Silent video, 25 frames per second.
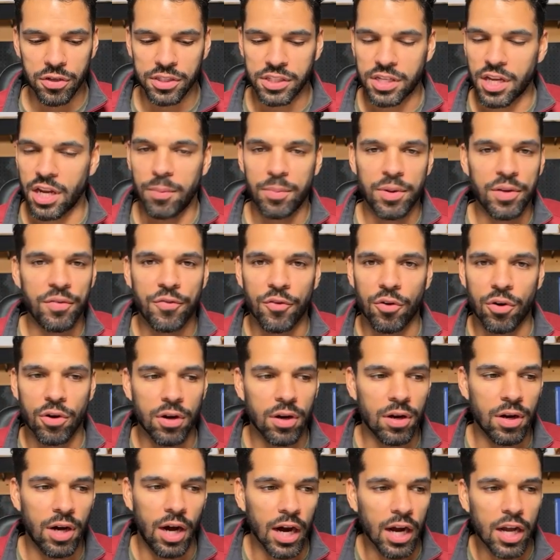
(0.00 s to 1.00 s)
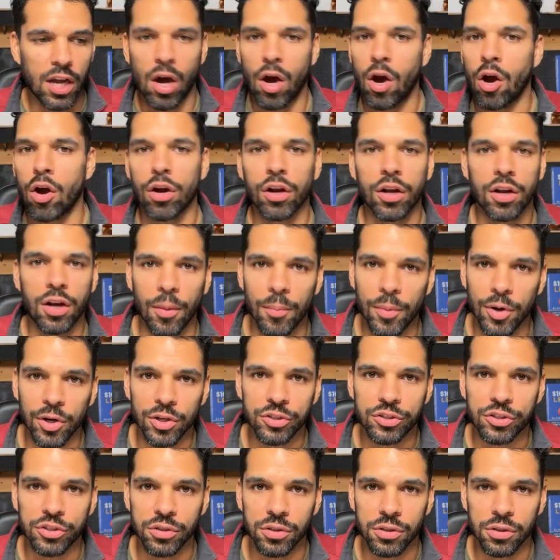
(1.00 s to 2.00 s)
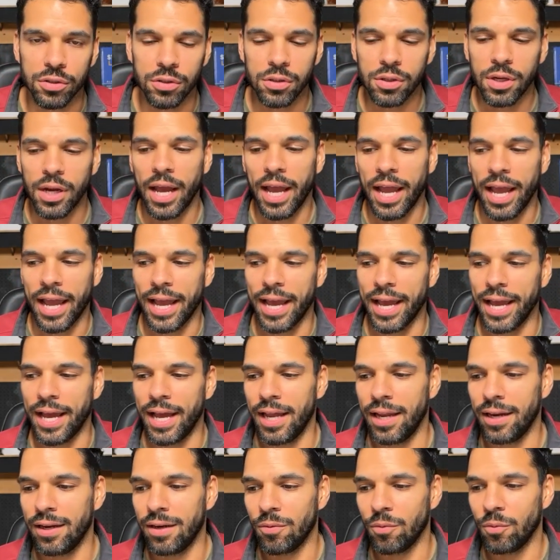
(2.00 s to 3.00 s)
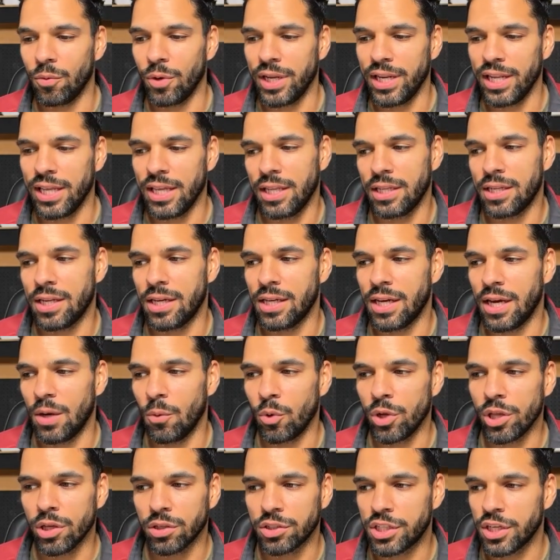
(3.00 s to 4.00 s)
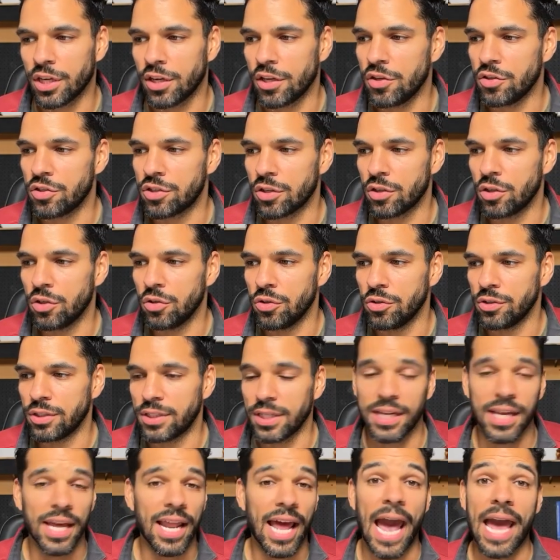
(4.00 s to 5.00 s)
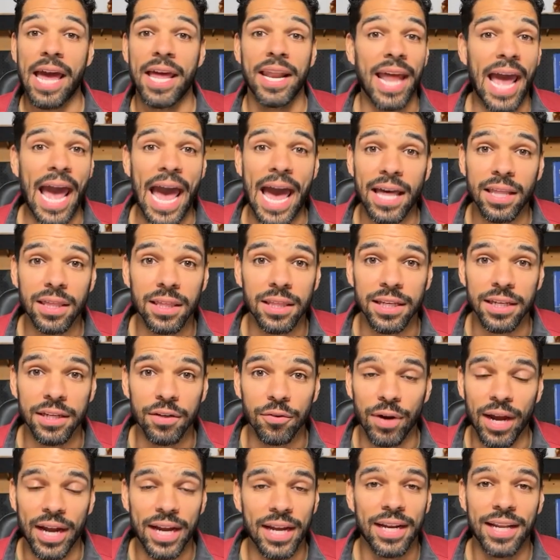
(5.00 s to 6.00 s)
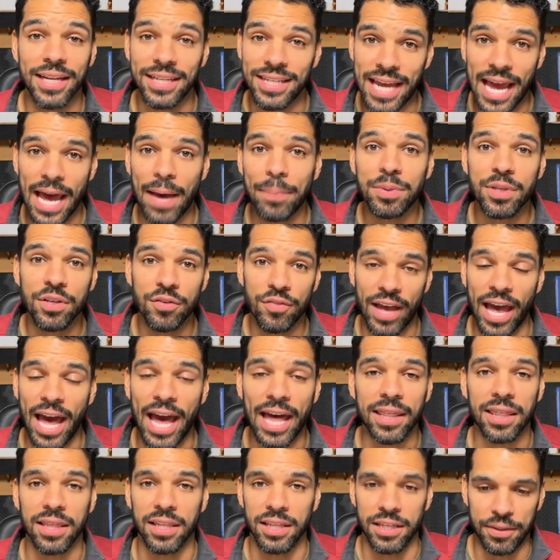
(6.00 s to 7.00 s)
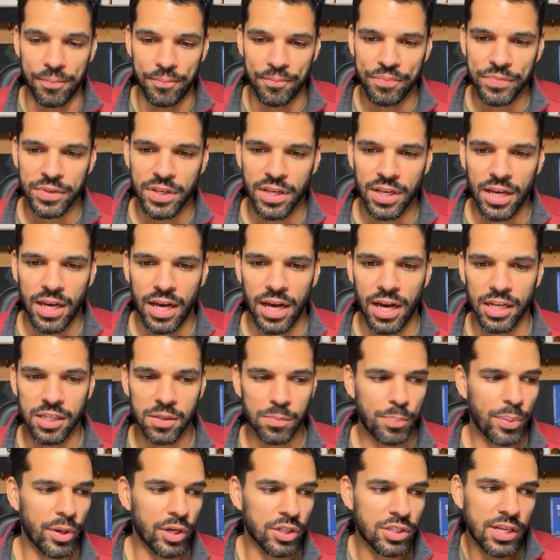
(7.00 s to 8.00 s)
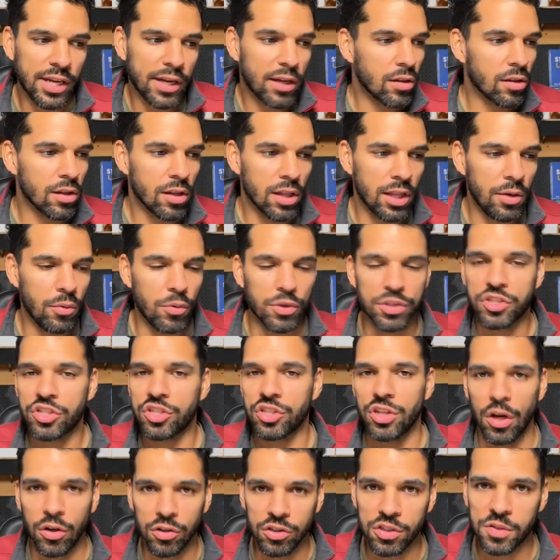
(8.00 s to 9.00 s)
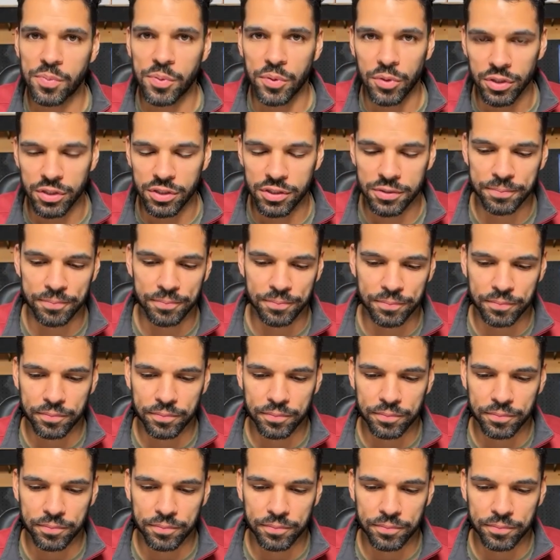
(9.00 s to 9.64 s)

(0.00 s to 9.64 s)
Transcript: It's going to be for a car commercial, and we need a wheelchair user who's an athlete, right? An adaptive athlete, particularly with snow sports.